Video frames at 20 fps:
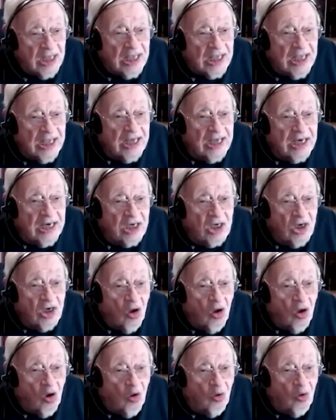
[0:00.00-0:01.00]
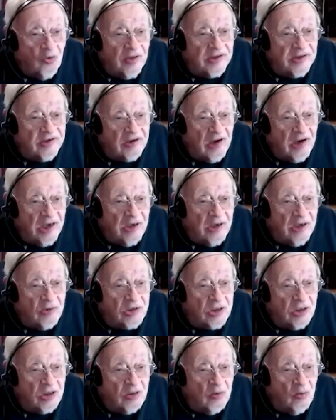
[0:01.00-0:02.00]
He didn't know that China
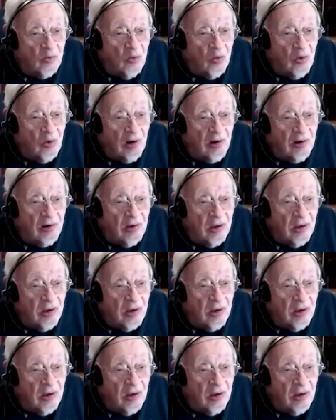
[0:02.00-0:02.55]
was in the war